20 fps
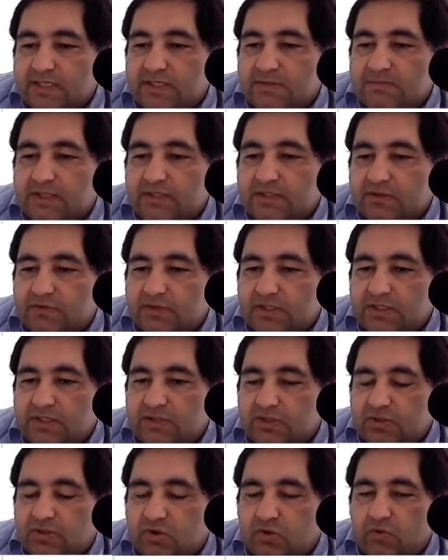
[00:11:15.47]
but you need to
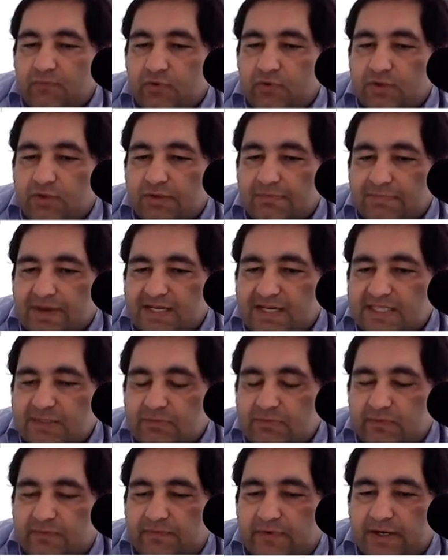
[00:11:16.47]
go for the maximum
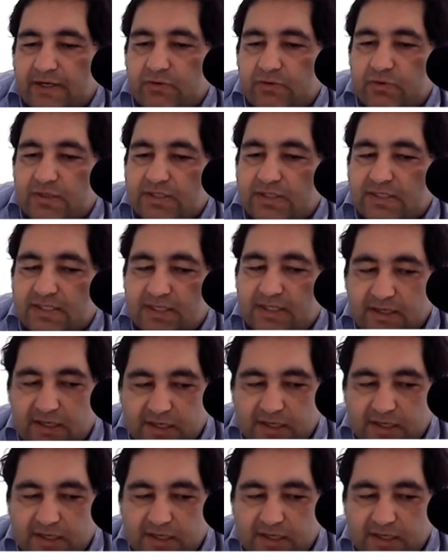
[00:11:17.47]
frequency,